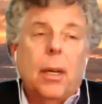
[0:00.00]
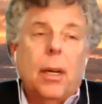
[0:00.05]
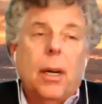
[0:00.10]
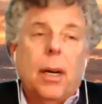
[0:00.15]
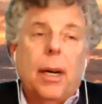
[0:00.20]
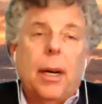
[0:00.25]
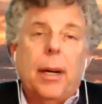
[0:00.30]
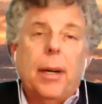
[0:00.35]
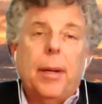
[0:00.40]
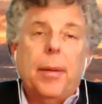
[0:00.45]

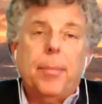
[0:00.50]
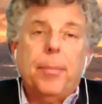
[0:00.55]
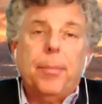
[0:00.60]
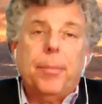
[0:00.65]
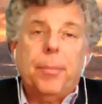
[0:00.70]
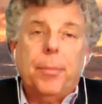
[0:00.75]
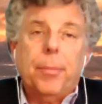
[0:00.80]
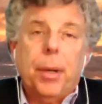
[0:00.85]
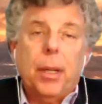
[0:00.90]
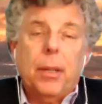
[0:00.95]

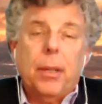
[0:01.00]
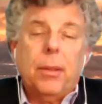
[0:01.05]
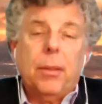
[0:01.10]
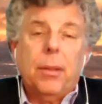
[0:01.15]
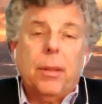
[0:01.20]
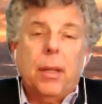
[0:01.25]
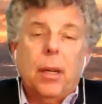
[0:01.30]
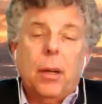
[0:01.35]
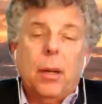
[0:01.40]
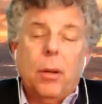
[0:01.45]
But,
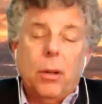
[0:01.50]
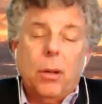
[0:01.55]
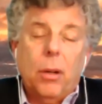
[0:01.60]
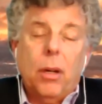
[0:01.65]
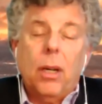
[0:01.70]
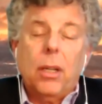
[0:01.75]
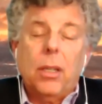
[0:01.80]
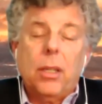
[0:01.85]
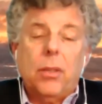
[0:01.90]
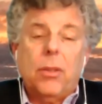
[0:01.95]

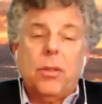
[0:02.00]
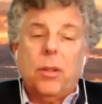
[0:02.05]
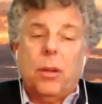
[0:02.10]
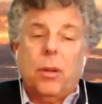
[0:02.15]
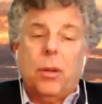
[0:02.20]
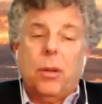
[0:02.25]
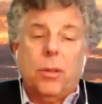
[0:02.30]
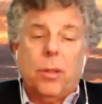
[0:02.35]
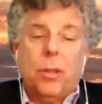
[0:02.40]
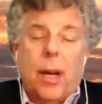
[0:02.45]
cautious
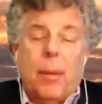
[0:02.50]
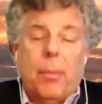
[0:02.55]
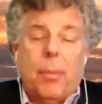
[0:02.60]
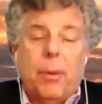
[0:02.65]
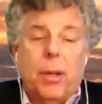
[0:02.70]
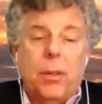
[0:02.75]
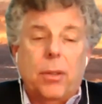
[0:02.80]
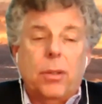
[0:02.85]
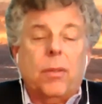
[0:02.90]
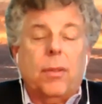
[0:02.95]
owners,
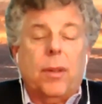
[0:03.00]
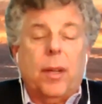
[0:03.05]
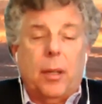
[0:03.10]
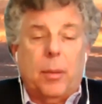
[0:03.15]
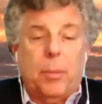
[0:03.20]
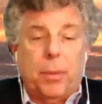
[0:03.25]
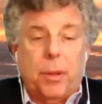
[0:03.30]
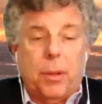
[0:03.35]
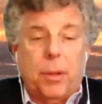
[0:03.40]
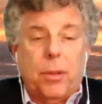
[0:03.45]
operators,
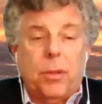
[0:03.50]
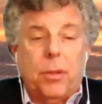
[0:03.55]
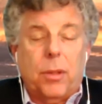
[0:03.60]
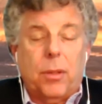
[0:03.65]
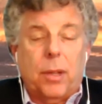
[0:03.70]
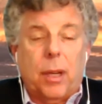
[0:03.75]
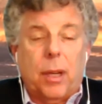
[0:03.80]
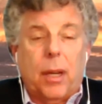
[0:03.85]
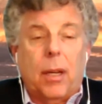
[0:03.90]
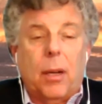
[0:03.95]
developers
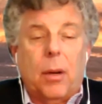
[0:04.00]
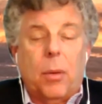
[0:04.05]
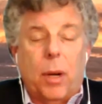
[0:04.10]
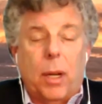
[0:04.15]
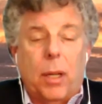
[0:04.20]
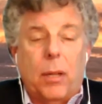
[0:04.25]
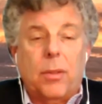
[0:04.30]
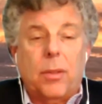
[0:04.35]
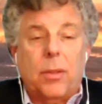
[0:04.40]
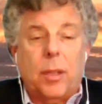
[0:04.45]
are taking a
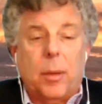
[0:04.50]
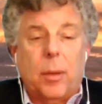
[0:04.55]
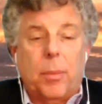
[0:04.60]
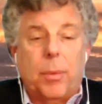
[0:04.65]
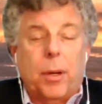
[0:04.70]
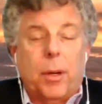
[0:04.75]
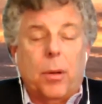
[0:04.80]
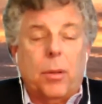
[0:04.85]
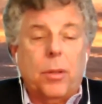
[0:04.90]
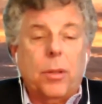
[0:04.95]
wait and see
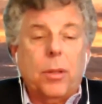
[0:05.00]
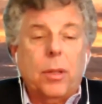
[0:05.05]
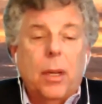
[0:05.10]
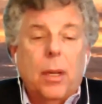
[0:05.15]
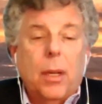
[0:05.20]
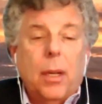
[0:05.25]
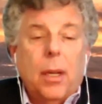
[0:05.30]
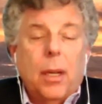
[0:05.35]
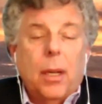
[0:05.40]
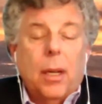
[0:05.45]
approach,
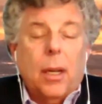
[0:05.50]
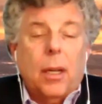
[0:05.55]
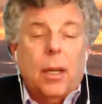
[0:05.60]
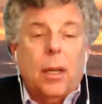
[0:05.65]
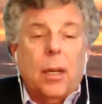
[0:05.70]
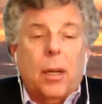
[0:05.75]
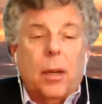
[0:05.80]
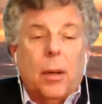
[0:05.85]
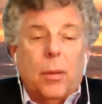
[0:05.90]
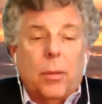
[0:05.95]

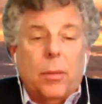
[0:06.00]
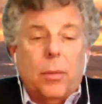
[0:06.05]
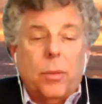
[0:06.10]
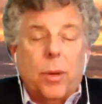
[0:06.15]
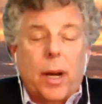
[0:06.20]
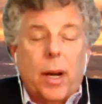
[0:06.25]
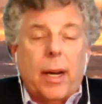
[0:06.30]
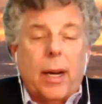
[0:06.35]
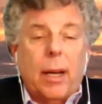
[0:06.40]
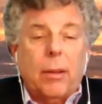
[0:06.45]

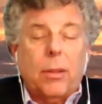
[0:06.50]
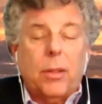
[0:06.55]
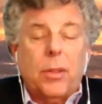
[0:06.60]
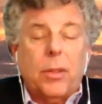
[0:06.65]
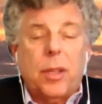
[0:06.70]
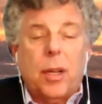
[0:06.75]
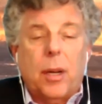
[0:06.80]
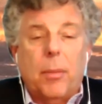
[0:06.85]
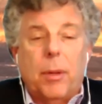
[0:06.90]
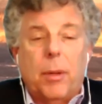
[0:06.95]
ride out the
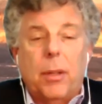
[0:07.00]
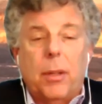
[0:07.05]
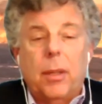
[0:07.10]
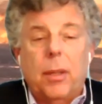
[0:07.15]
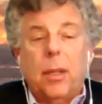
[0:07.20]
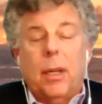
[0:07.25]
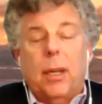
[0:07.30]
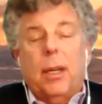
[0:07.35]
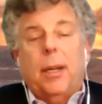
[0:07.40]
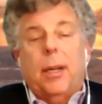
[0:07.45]
summer,
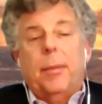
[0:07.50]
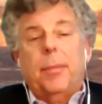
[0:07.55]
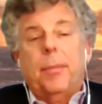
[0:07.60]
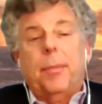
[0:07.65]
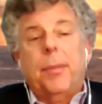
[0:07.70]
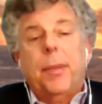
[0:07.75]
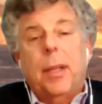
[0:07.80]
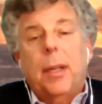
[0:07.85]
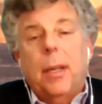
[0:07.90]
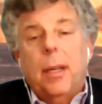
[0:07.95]

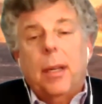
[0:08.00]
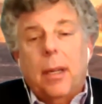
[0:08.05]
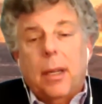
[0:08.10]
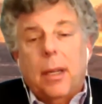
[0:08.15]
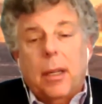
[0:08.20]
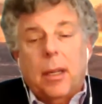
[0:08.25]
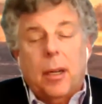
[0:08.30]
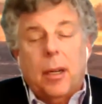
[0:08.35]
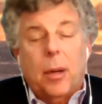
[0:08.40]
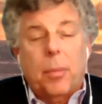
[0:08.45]

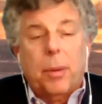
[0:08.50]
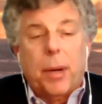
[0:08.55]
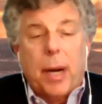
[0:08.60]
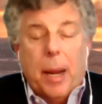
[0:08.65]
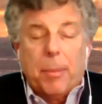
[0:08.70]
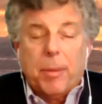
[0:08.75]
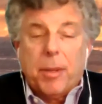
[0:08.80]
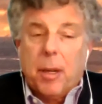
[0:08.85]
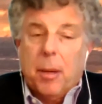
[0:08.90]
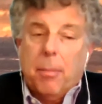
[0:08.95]

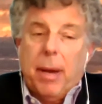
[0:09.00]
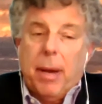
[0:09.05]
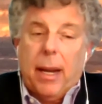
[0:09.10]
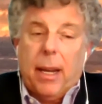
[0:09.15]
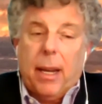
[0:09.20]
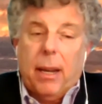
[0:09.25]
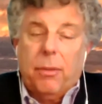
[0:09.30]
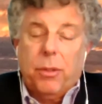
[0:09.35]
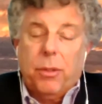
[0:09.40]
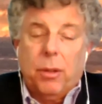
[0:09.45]
perhaps come
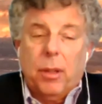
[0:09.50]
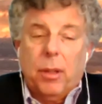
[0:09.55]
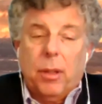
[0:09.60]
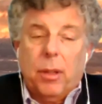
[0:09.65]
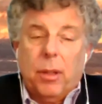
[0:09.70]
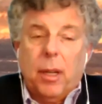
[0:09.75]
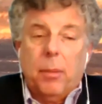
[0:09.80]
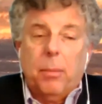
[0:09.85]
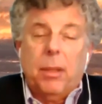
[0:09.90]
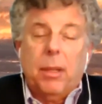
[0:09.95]
back after
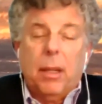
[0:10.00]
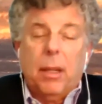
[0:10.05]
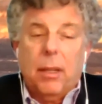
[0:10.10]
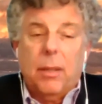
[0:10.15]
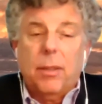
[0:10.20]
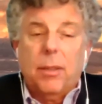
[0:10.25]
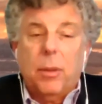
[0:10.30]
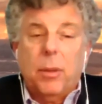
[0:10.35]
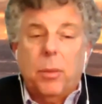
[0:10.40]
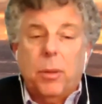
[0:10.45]
Labor Day and
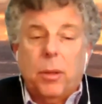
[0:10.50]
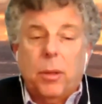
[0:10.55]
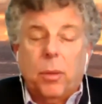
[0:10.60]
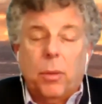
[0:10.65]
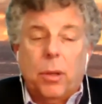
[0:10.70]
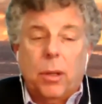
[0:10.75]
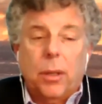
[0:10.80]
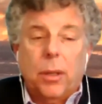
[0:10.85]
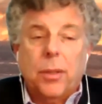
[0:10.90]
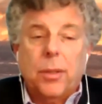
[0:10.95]
see what the
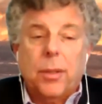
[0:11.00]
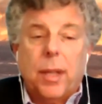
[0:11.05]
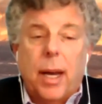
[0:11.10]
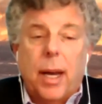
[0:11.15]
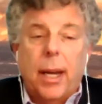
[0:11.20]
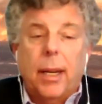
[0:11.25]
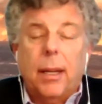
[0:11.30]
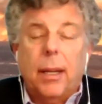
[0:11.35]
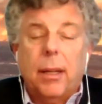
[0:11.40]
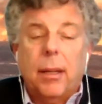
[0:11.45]
world is
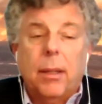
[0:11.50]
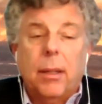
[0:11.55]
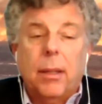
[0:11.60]
like, and